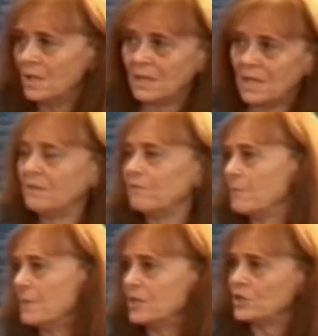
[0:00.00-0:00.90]
that
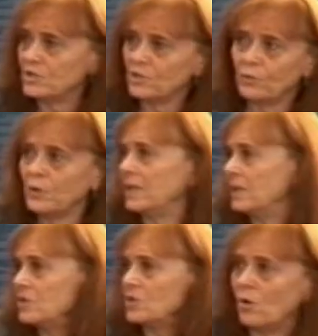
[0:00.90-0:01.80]
information is free
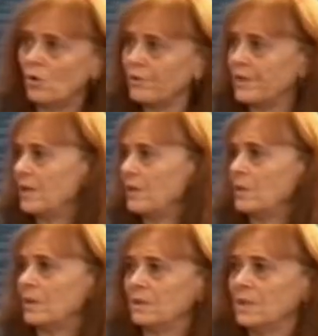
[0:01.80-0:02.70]
and it's all
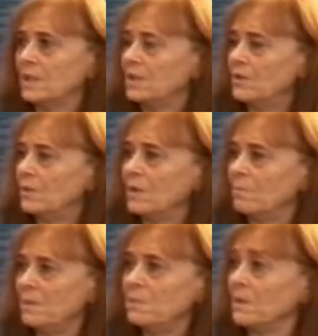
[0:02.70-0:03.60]
there, and
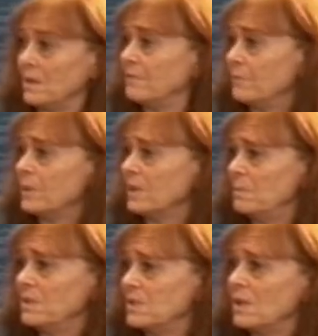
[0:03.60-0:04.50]
and people have really
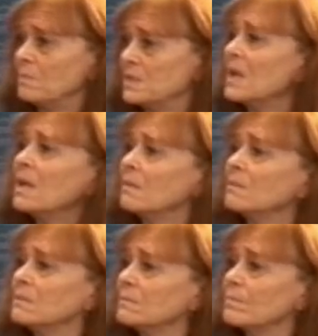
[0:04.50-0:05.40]
been dumbed
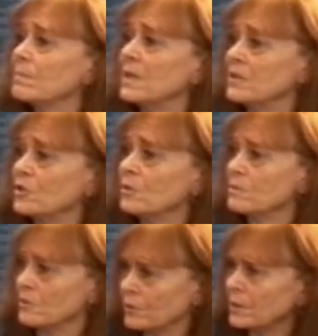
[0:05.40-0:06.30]
down in
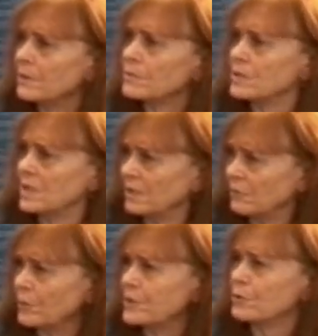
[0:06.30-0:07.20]
terms of real understanding
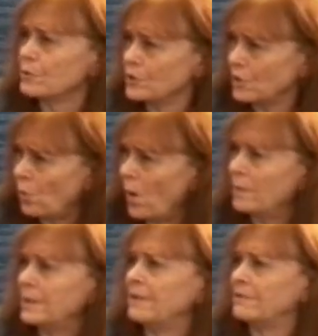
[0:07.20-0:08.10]
of research and
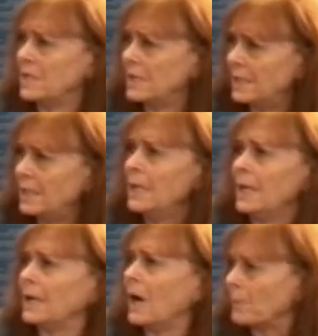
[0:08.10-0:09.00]
quality of data,
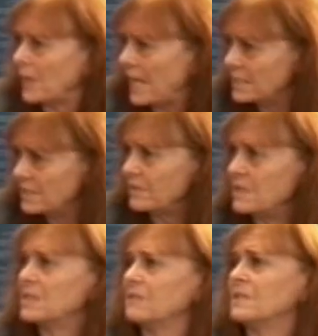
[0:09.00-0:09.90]

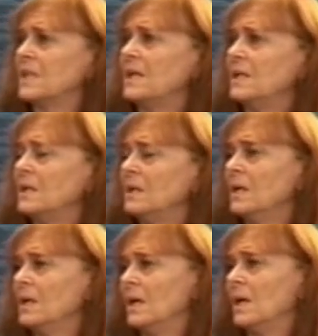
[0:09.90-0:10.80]
comprehensiveness of data,
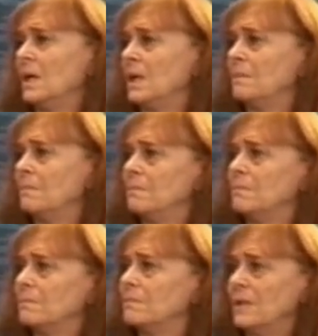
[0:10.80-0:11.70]

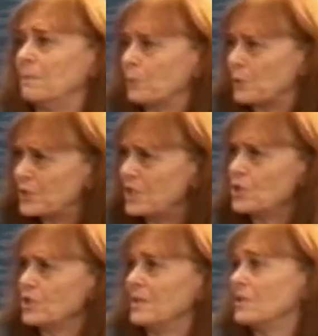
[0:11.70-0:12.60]
in
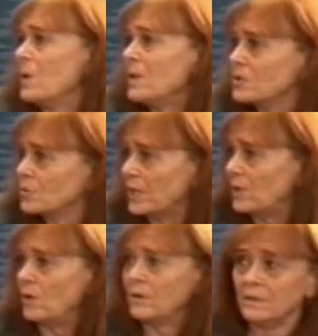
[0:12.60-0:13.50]
precision as well as
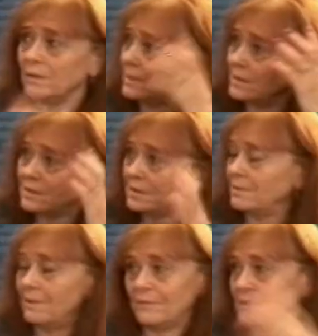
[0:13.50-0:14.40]
recall. They just,
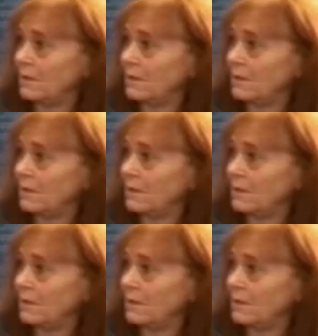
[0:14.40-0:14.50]
if it's